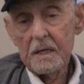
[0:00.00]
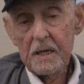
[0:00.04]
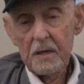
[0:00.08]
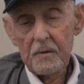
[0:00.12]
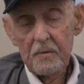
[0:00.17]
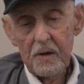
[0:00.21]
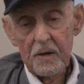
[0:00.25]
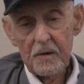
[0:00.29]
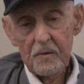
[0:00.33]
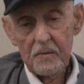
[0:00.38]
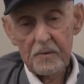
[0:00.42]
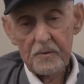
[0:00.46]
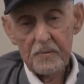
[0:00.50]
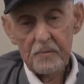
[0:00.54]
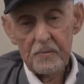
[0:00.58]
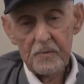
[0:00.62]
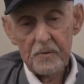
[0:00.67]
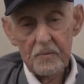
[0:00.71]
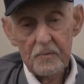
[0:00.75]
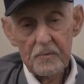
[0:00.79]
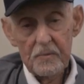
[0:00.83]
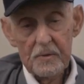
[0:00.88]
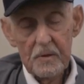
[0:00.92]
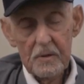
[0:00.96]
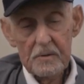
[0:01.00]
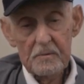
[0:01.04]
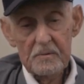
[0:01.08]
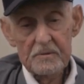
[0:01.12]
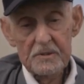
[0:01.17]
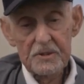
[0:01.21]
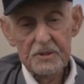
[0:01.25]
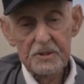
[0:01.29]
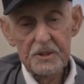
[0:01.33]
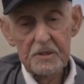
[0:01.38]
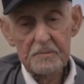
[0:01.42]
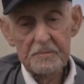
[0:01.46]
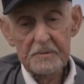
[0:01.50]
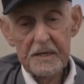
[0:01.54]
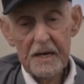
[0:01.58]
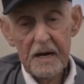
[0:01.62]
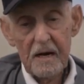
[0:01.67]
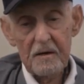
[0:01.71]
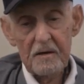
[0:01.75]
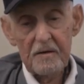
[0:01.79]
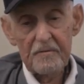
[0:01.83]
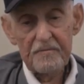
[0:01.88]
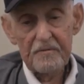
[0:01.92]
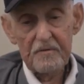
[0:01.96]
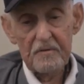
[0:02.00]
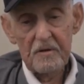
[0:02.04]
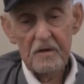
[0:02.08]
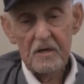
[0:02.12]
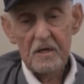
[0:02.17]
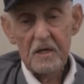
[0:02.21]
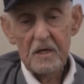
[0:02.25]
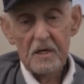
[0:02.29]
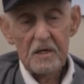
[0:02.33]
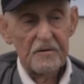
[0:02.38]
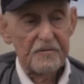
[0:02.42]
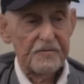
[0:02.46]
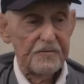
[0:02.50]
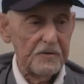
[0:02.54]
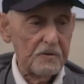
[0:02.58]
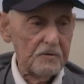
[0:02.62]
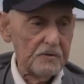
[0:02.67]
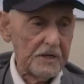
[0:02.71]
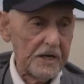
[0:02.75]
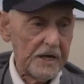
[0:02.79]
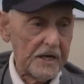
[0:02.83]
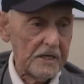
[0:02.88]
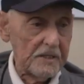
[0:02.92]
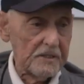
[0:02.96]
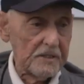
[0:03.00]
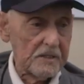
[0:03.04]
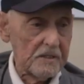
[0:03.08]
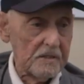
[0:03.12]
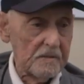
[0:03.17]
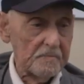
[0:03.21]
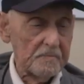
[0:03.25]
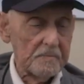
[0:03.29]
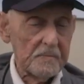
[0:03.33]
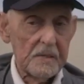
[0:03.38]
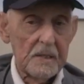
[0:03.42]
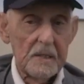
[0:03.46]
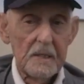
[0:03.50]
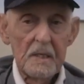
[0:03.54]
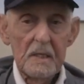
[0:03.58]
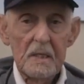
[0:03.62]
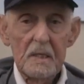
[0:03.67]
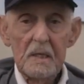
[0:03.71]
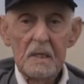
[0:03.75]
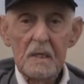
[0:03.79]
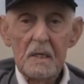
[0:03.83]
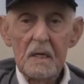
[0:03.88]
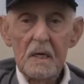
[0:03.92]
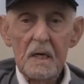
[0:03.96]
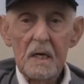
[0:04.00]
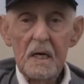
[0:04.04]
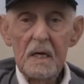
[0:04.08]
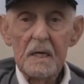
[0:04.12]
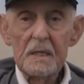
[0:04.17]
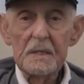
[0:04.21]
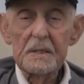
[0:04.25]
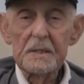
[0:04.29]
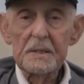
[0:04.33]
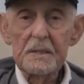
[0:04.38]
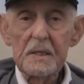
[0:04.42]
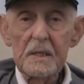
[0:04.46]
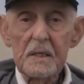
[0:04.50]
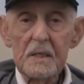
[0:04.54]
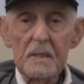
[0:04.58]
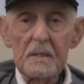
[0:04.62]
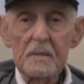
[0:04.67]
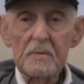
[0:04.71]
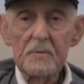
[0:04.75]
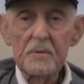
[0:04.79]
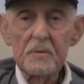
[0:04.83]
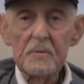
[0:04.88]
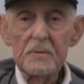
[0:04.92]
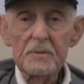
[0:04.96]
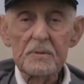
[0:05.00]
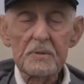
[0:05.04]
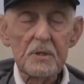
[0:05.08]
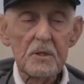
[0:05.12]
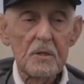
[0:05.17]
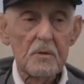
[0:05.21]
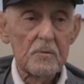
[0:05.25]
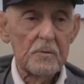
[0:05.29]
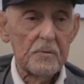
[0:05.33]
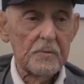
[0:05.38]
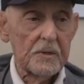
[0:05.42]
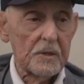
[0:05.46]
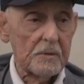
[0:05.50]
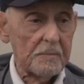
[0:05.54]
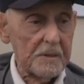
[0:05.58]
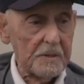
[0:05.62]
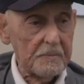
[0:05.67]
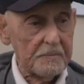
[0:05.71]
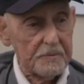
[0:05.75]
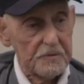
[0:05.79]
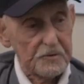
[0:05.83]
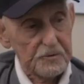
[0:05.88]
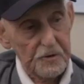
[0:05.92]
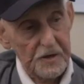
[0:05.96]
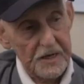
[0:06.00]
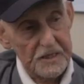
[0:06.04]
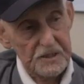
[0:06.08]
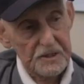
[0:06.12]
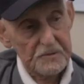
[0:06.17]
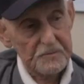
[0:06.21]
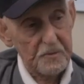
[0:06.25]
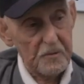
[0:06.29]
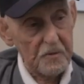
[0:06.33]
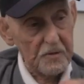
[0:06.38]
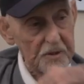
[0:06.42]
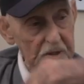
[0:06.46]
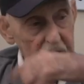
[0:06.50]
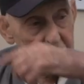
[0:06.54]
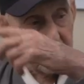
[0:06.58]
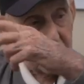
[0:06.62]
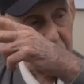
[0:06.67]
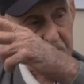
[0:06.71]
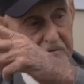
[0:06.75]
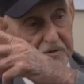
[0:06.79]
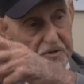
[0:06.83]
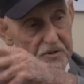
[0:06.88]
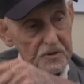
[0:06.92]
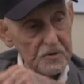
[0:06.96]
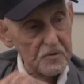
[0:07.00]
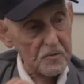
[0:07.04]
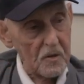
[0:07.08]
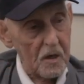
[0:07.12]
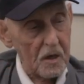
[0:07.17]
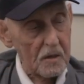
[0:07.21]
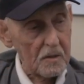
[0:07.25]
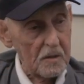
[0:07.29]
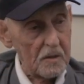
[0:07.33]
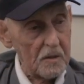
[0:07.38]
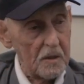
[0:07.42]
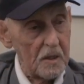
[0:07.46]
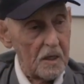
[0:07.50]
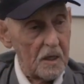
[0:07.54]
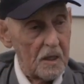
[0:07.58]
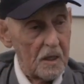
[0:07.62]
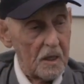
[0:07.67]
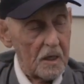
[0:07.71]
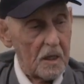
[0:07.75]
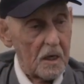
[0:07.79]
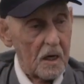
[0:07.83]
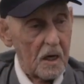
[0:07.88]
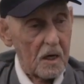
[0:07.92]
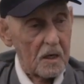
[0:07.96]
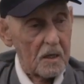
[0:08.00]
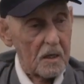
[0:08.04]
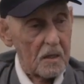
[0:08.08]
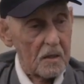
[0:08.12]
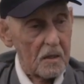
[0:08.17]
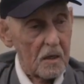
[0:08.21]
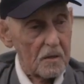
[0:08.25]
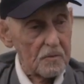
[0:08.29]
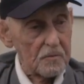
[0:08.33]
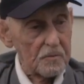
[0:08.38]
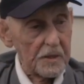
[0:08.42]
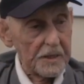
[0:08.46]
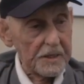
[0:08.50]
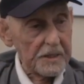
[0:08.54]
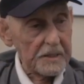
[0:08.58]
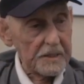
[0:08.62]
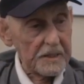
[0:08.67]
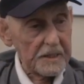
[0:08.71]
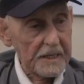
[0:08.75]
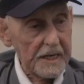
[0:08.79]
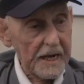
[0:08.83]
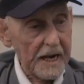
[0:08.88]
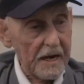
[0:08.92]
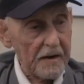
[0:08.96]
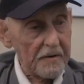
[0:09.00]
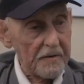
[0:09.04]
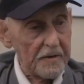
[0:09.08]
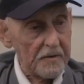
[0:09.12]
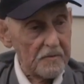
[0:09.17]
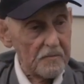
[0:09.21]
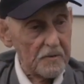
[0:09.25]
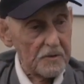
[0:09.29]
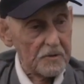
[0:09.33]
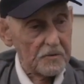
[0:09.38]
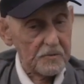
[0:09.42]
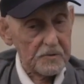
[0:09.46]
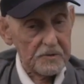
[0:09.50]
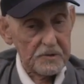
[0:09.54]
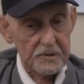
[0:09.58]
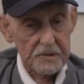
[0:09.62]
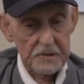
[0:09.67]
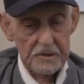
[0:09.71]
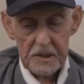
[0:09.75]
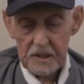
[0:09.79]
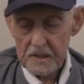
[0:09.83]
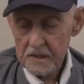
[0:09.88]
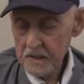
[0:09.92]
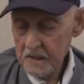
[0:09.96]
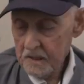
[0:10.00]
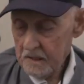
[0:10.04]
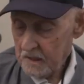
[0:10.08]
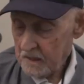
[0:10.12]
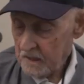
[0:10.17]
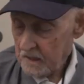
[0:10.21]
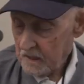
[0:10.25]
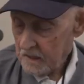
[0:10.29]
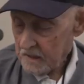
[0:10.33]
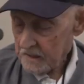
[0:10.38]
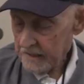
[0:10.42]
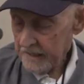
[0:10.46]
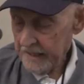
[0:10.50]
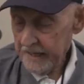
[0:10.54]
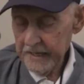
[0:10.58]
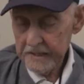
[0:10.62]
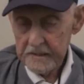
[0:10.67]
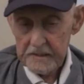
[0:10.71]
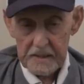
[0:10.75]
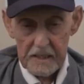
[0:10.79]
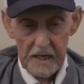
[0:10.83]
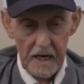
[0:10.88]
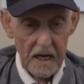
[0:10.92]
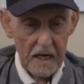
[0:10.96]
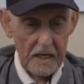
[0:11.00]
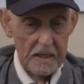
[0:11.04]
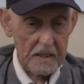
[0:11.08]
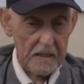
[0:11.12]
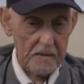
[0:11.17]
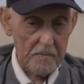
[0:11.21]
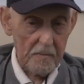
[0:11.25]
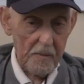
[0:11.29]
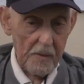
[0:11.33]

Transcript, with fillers: anyway, we, we were on this Jeep carrier for a few days, and uh, we were told we were going to be transported over to our, our, our regular carrier, which was uh, the Hancock.